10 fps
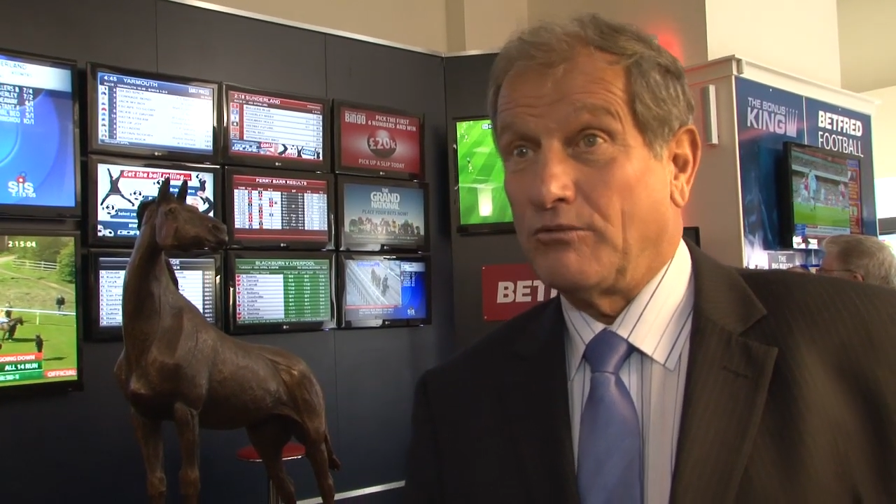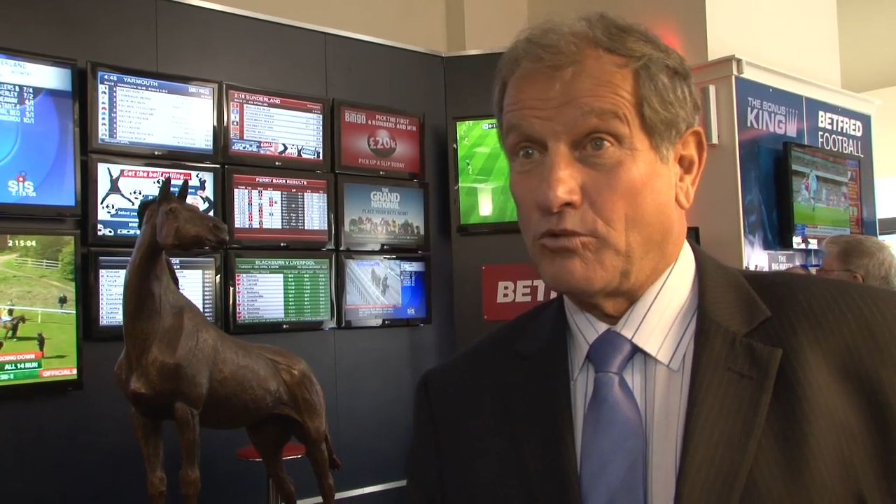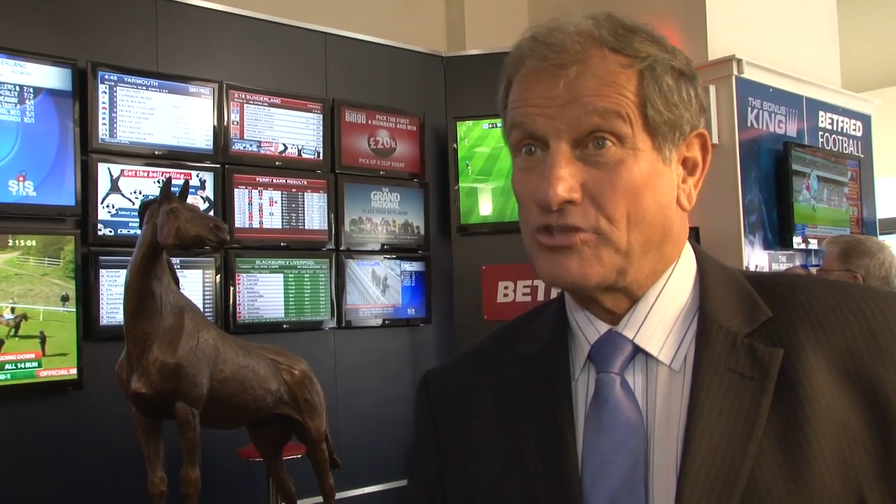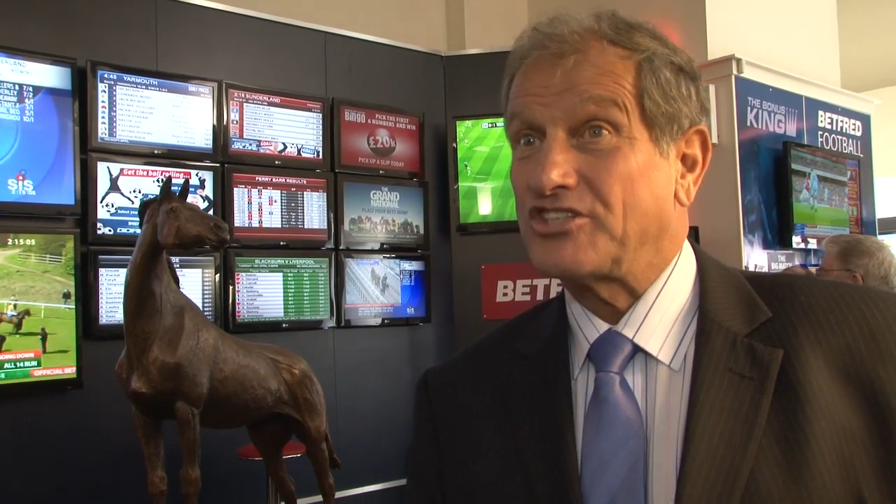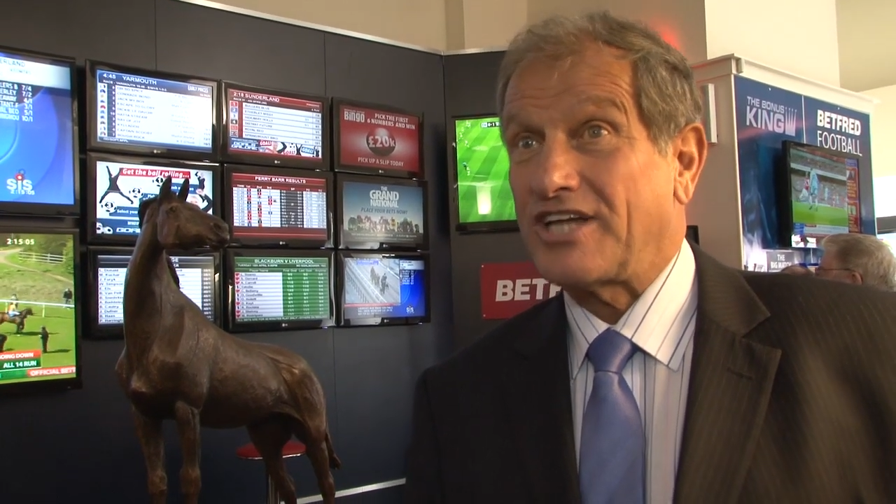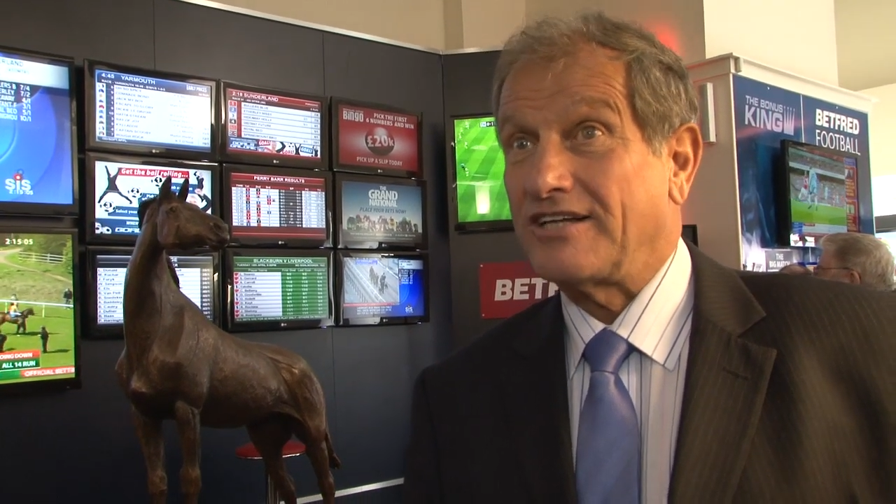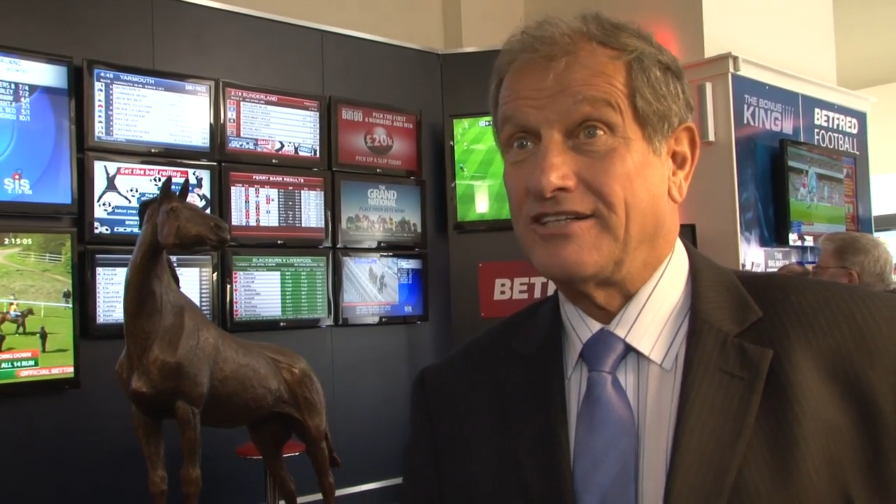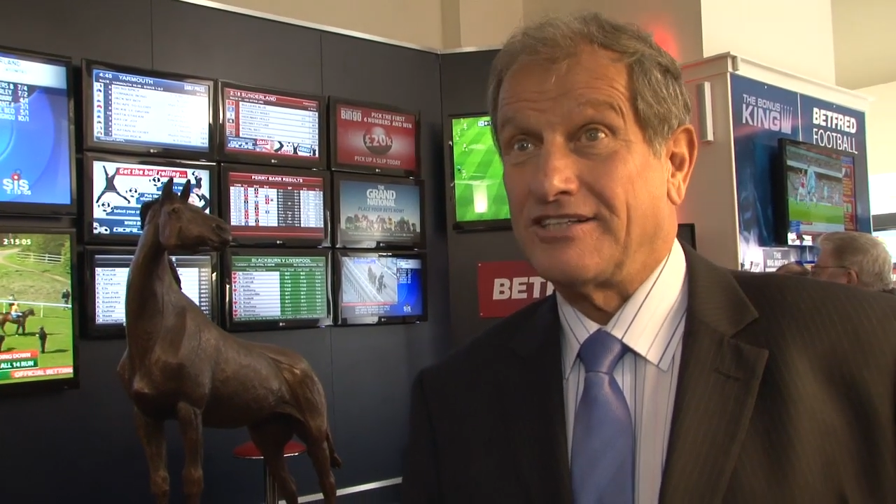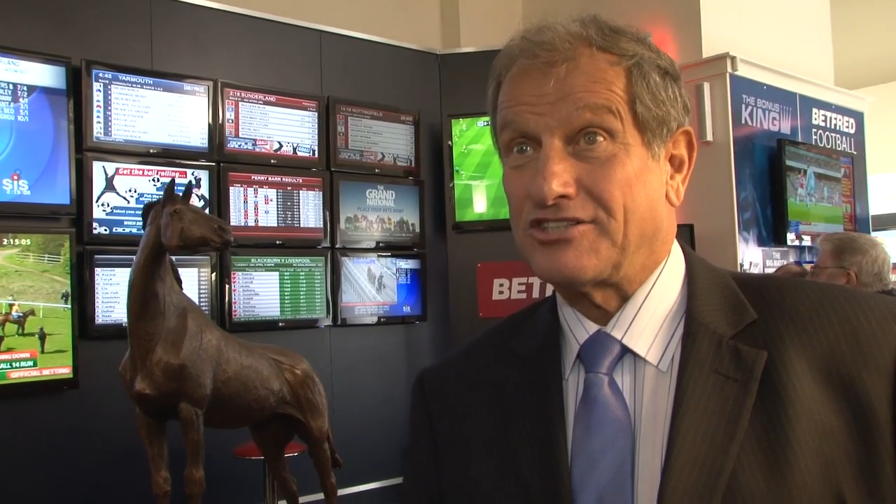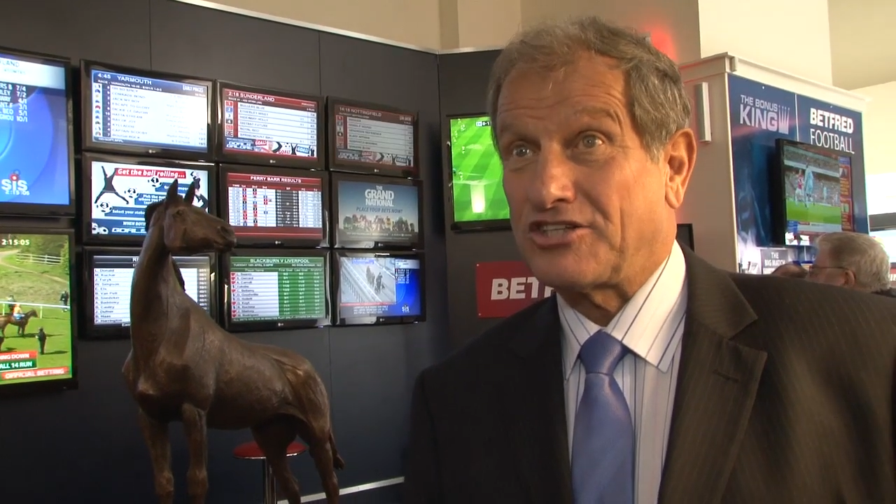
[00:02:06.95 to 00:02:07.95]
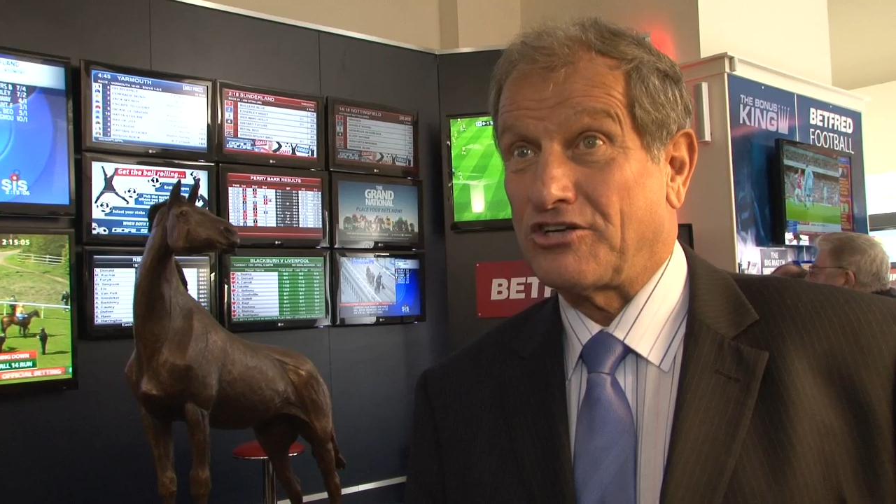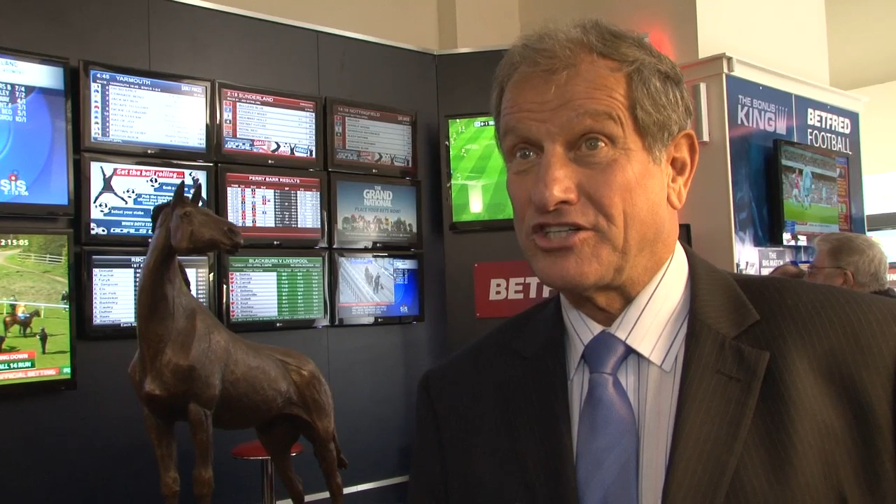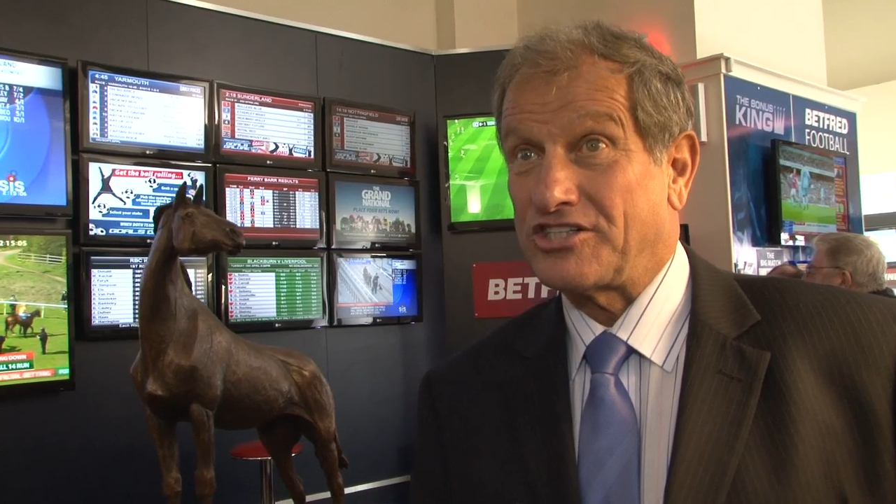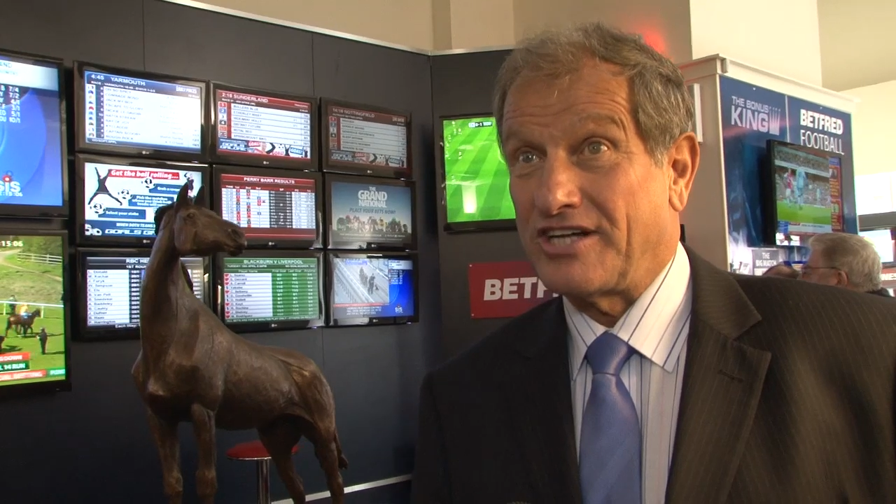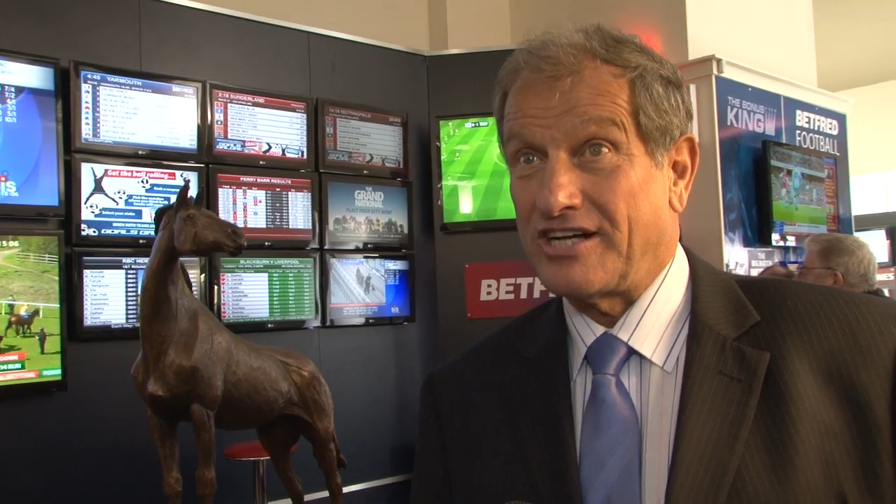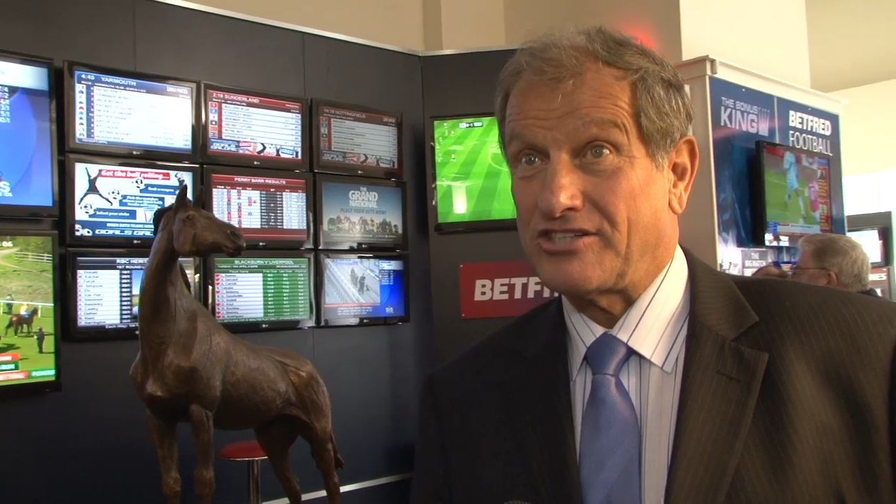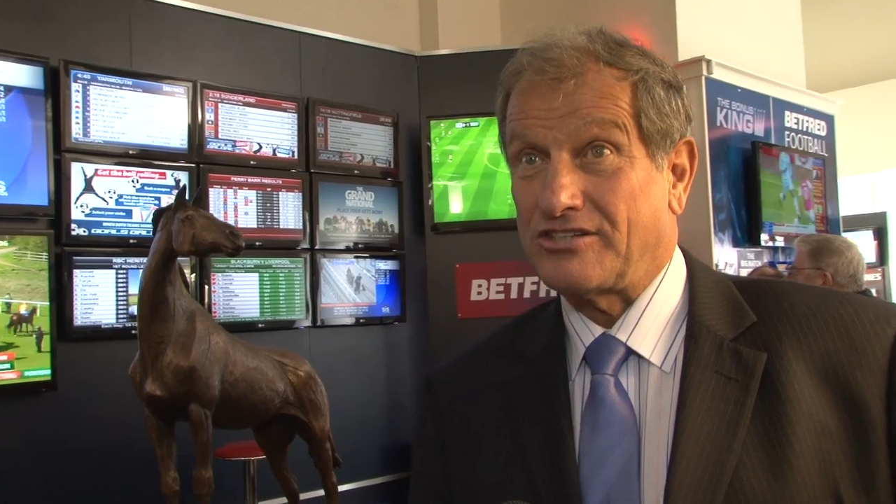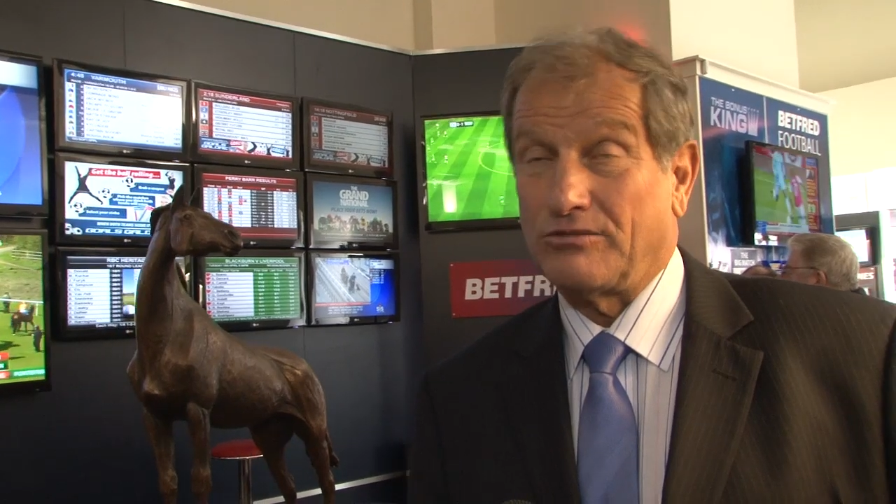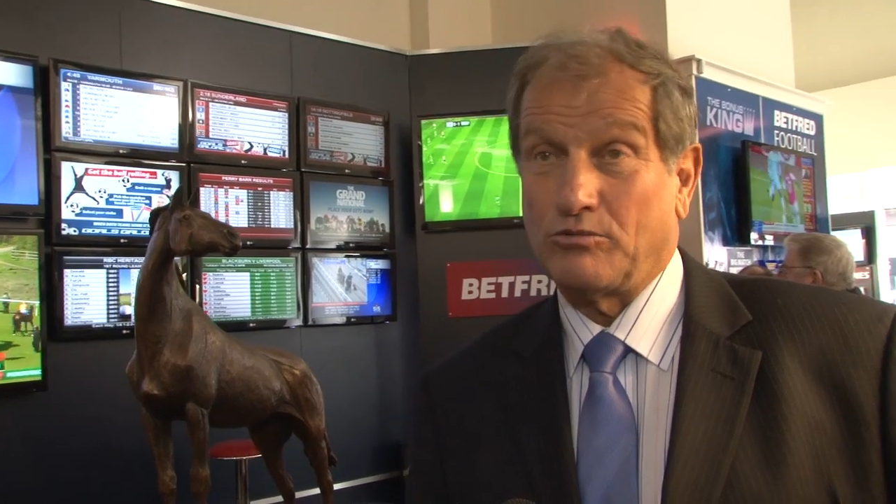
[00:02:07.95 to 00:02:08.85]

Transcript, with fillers: was second in a Scottish National,